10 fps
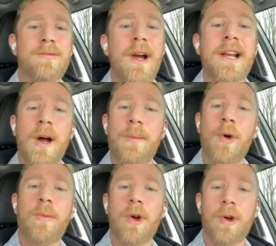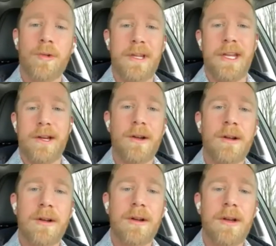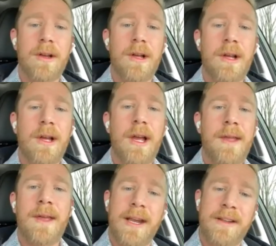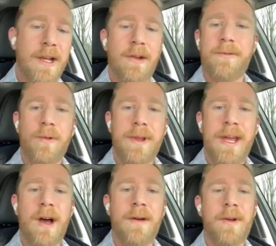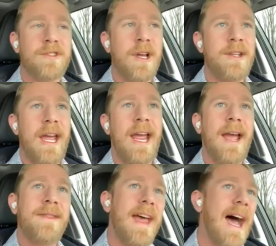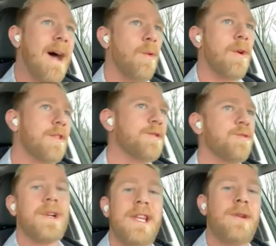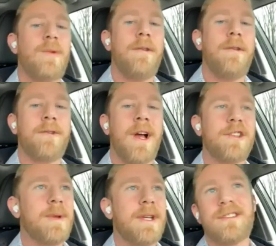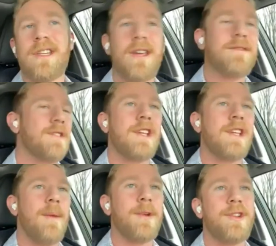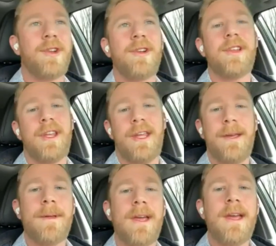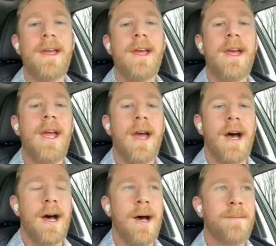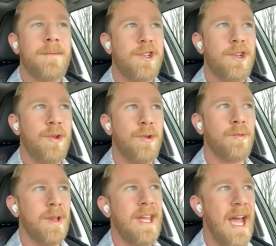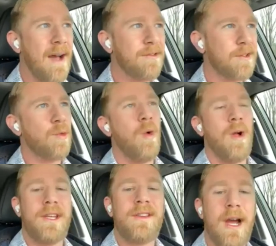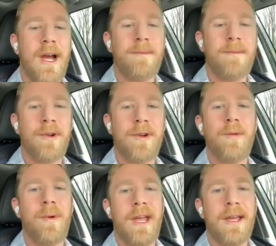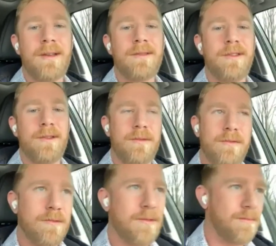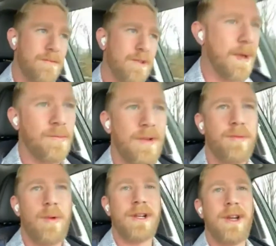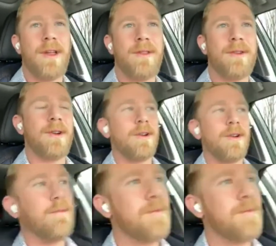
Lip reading: where I come home earlier and then I take a full day off on Sunday. And that works really well for us because it gives us the opportunity to really have some quality time during the week, to spend with one another,